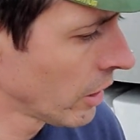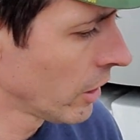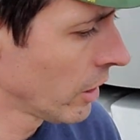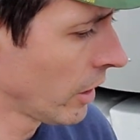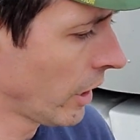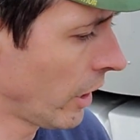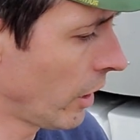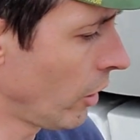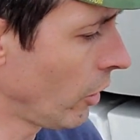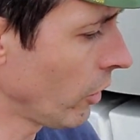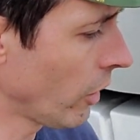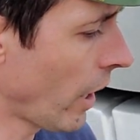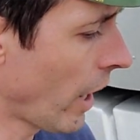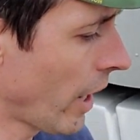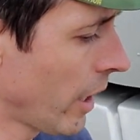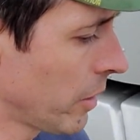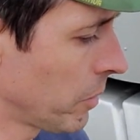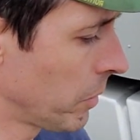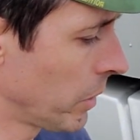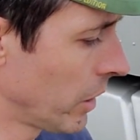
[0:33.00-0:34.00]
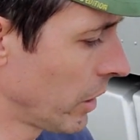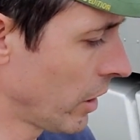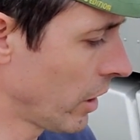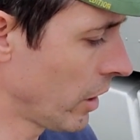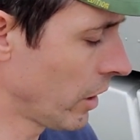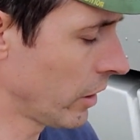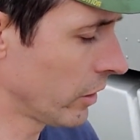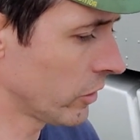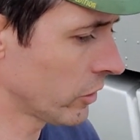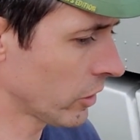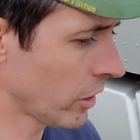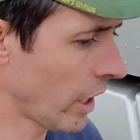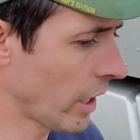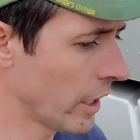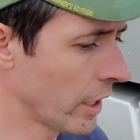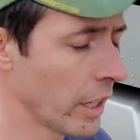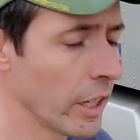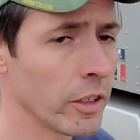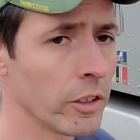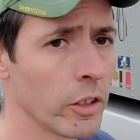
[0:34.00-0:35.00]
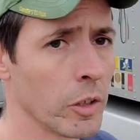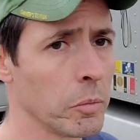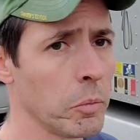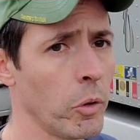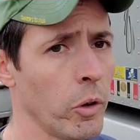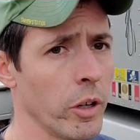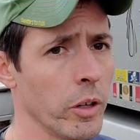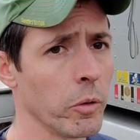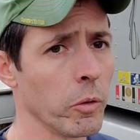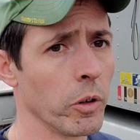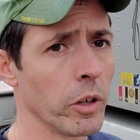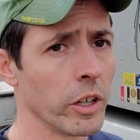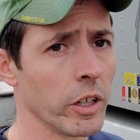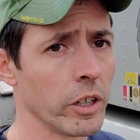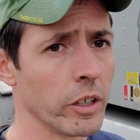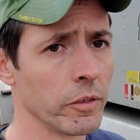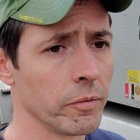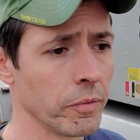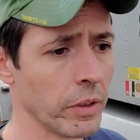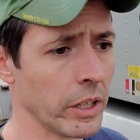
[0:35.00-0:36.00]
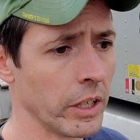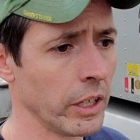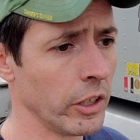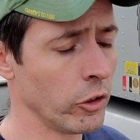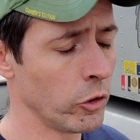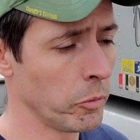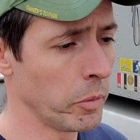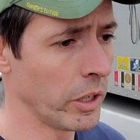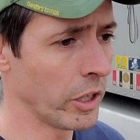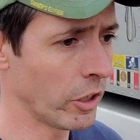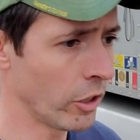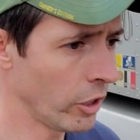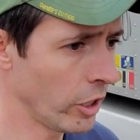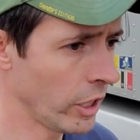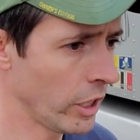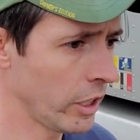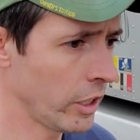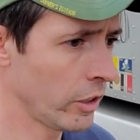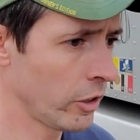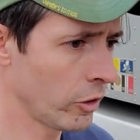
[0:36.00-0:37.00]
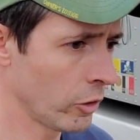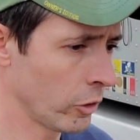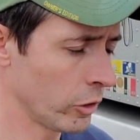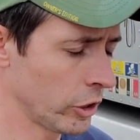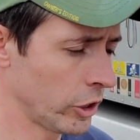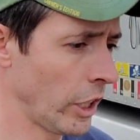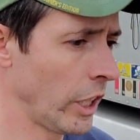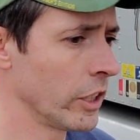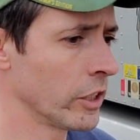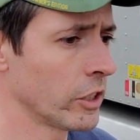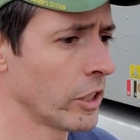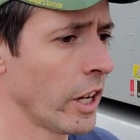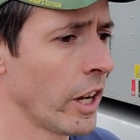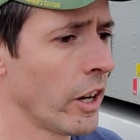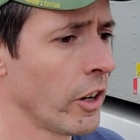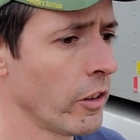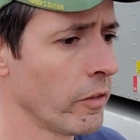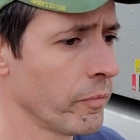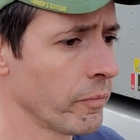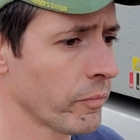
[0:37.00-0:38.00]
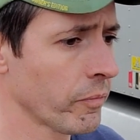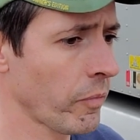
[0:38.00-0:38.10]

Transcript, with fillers: and all that, but uh, it's kind of getting to the point where it needs to be cleaned or changed out.